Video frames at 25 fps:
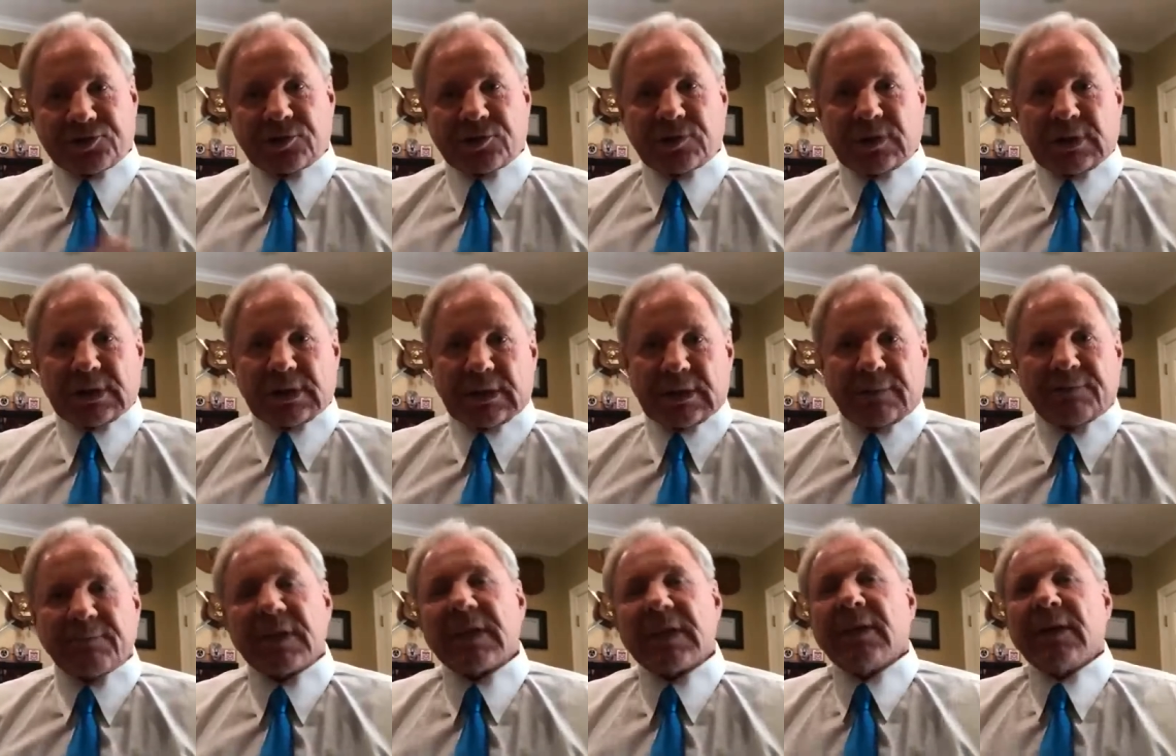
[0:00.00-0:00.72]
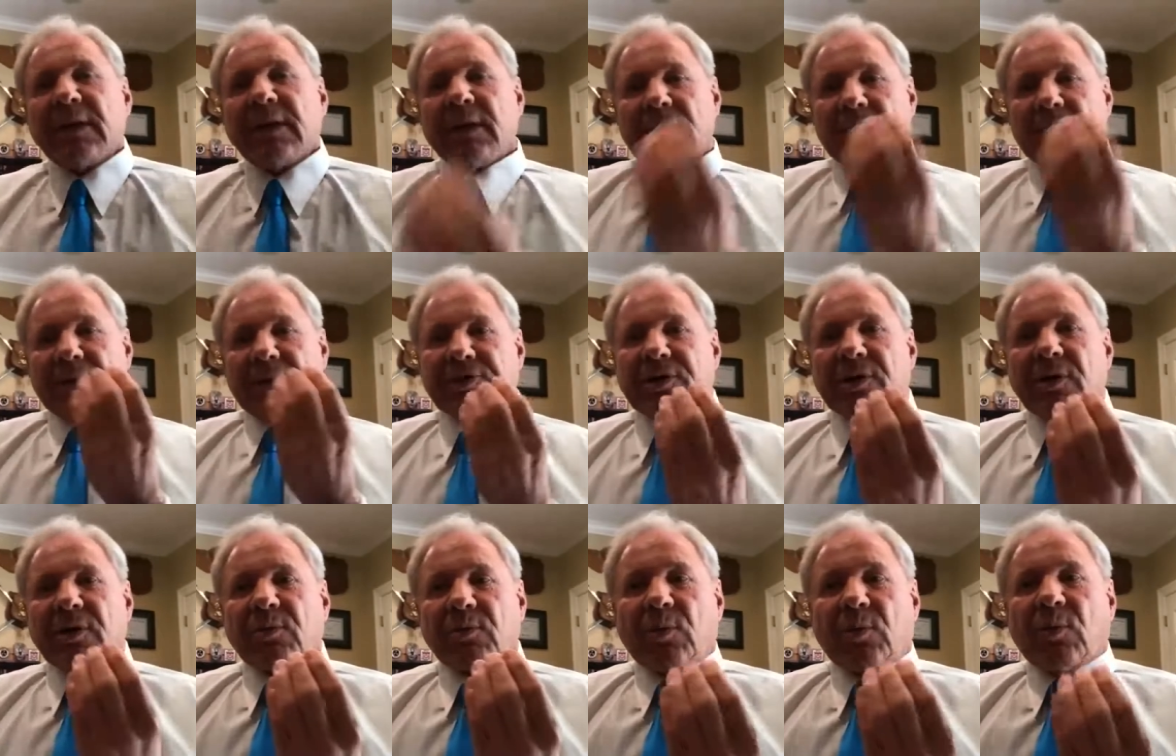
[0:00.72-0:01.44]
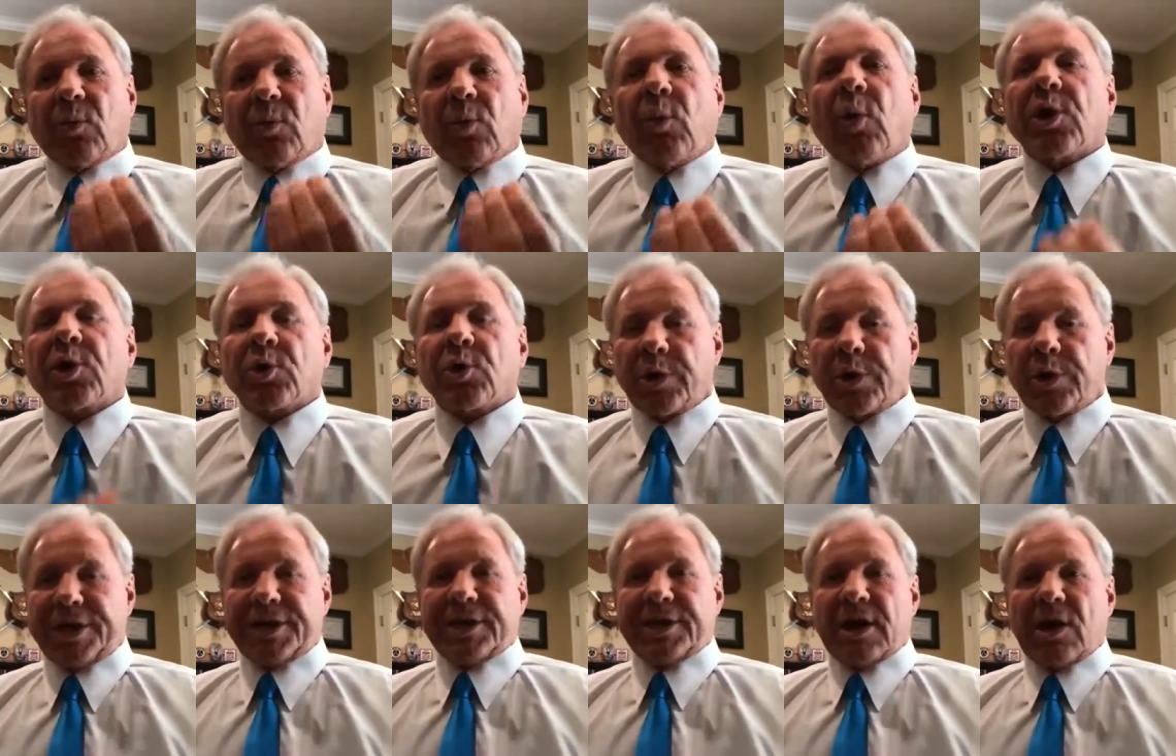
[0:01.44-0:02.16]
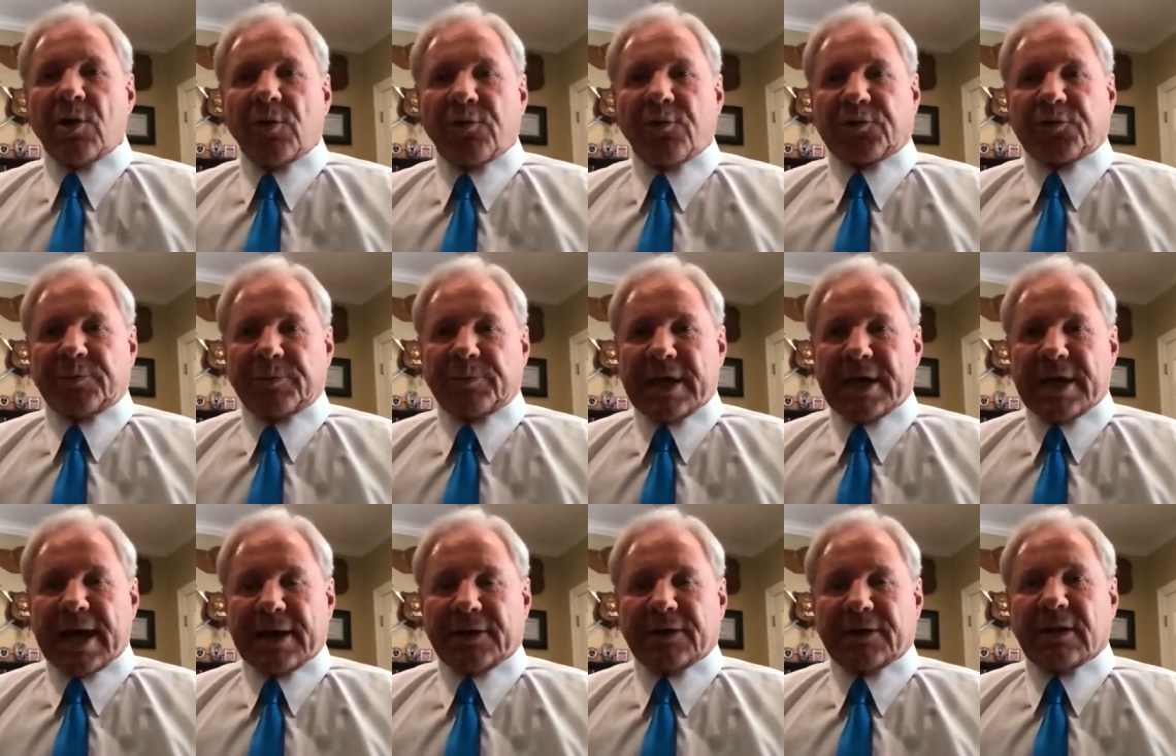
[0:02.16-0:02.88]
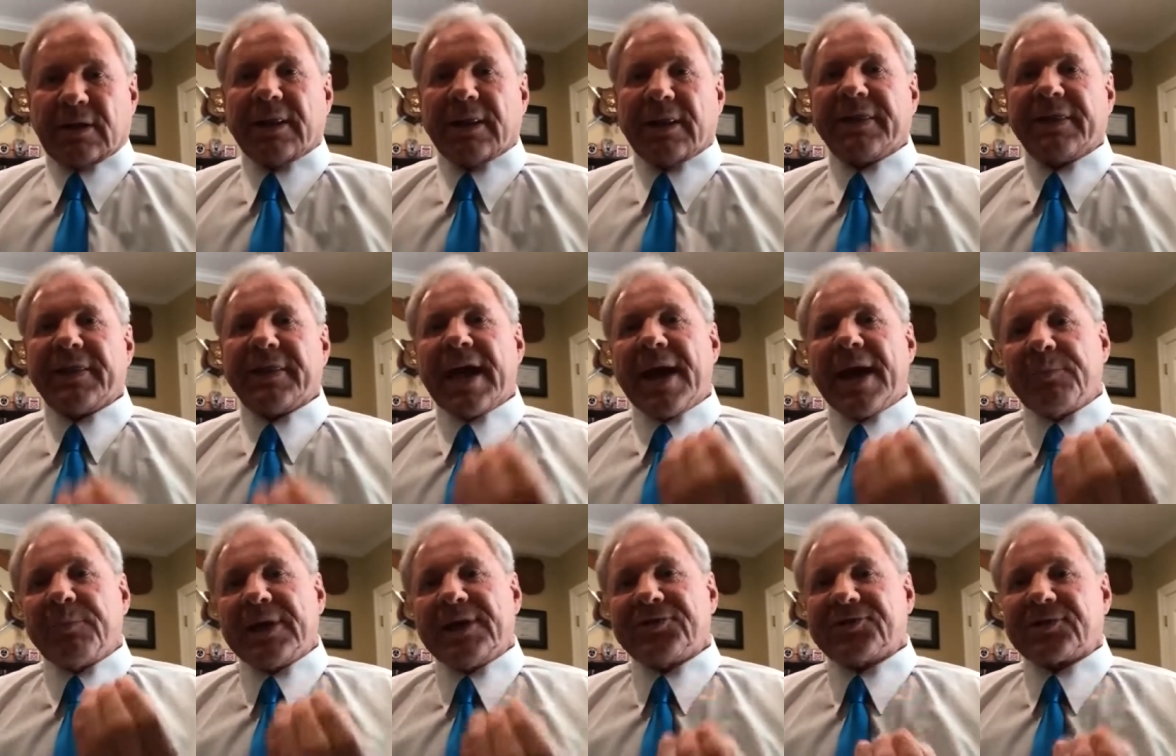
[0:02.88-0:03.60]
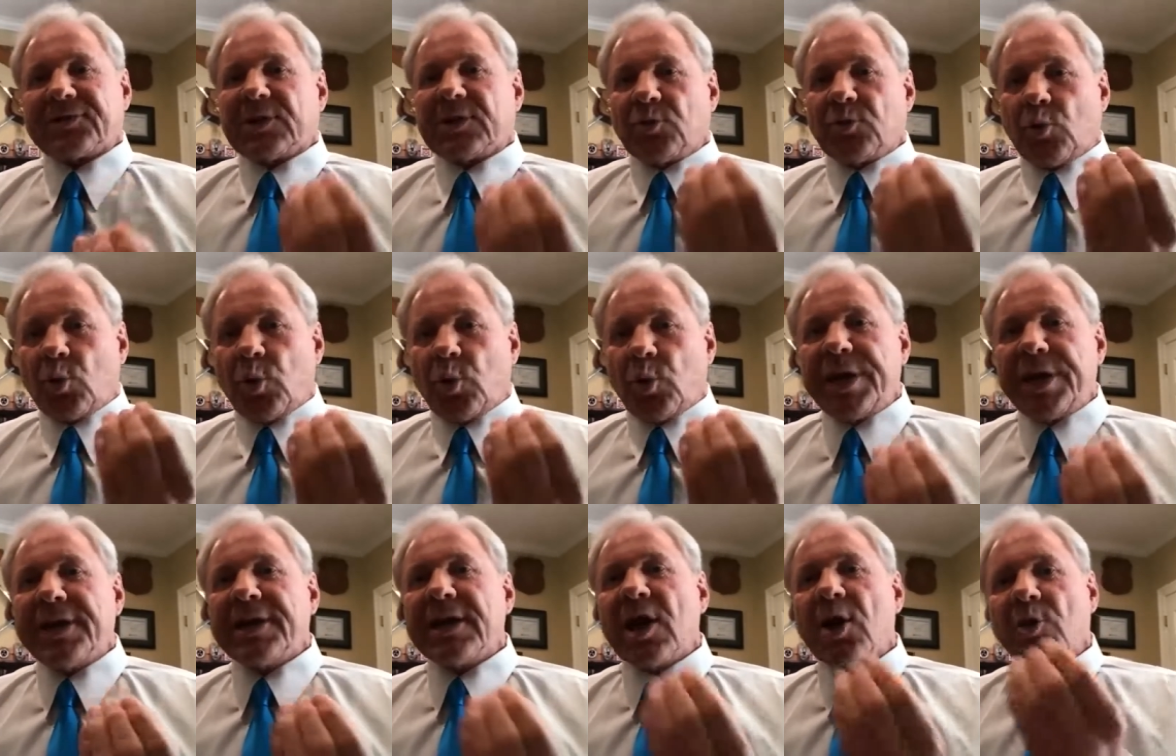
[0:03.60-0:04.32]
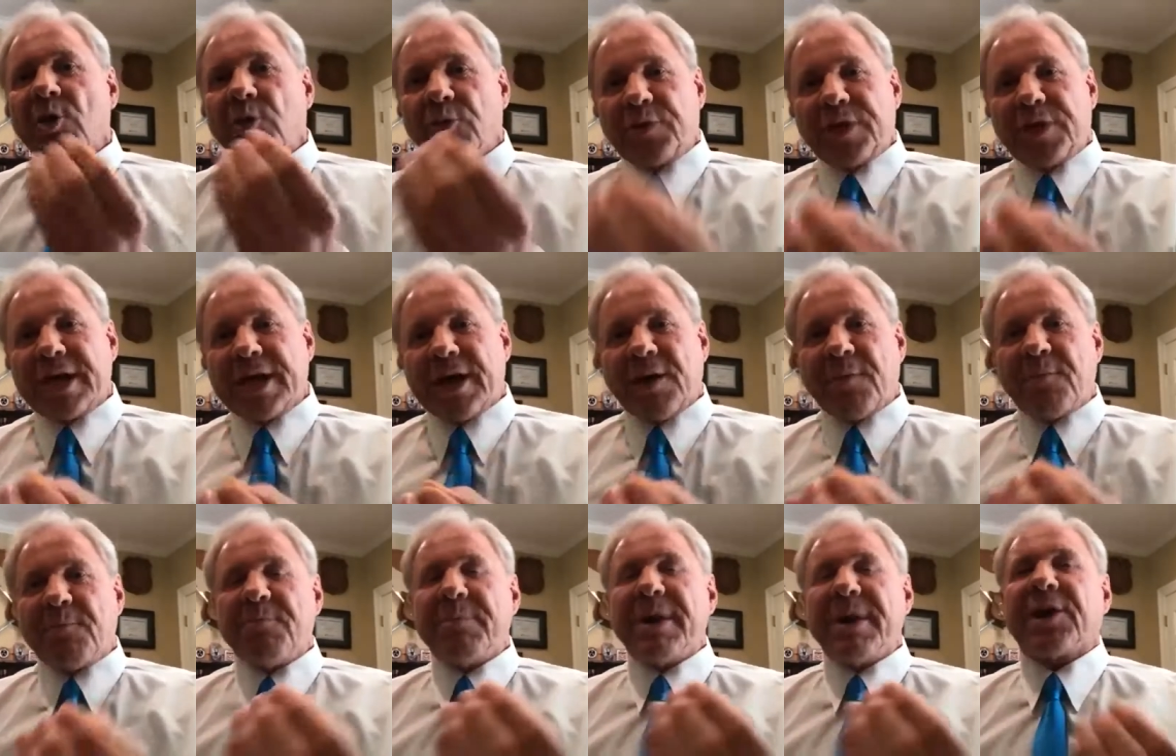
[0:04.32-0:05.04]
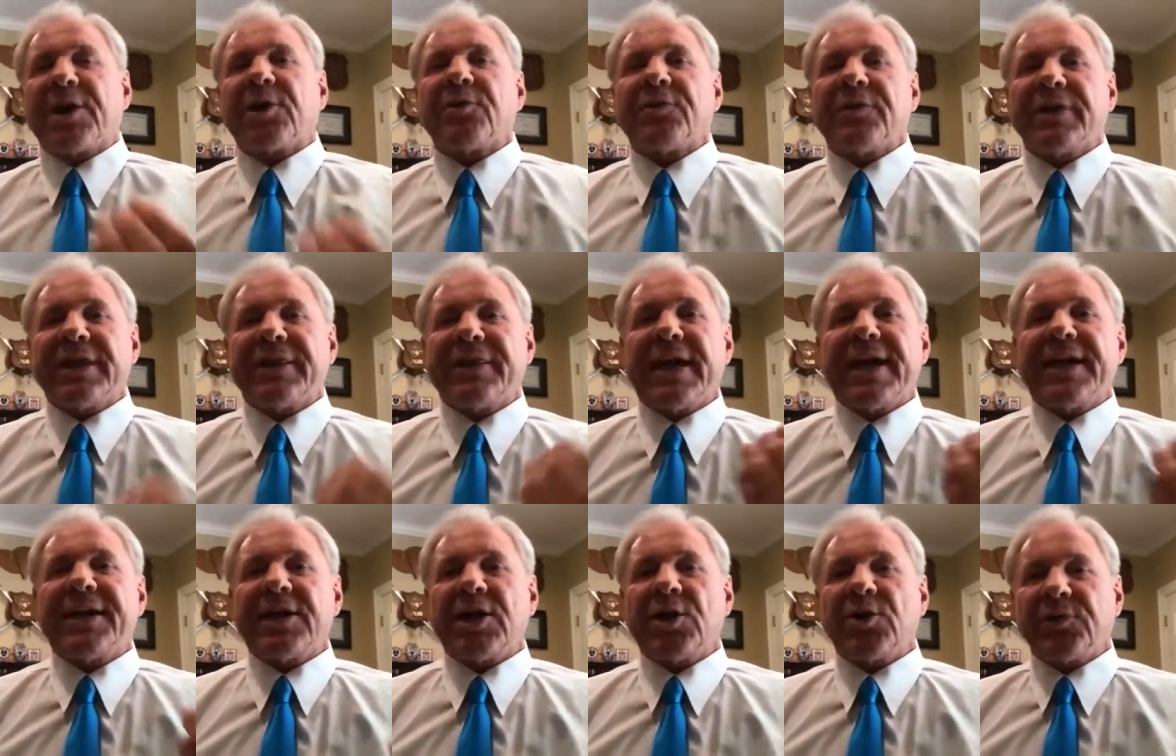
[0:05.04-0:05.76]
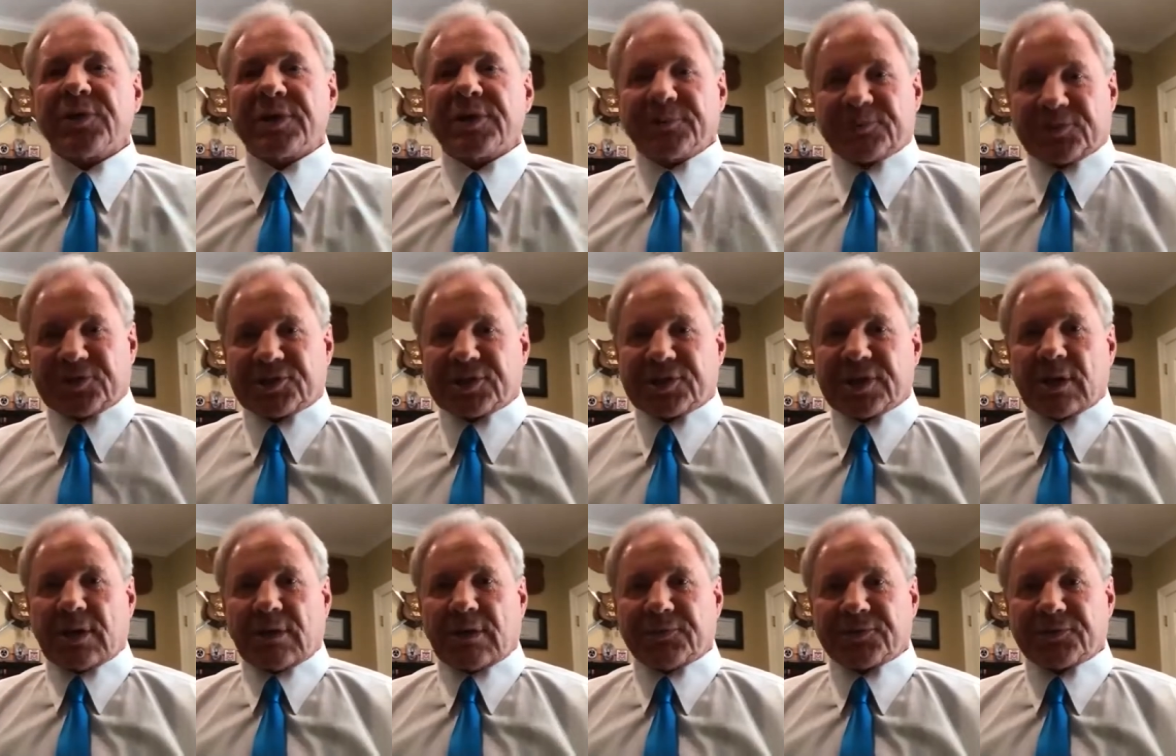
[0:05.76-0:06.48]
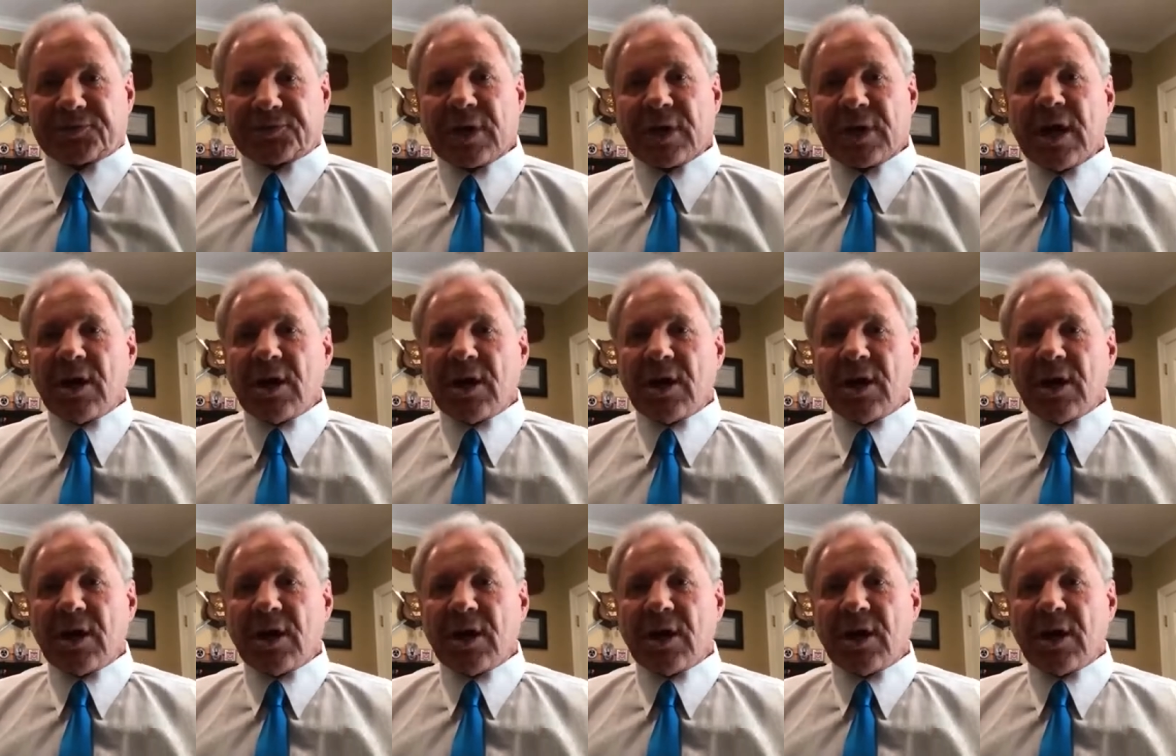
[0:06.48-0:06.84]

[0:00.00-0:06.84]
So what do we know from that? That means that we know them better than they know themselves.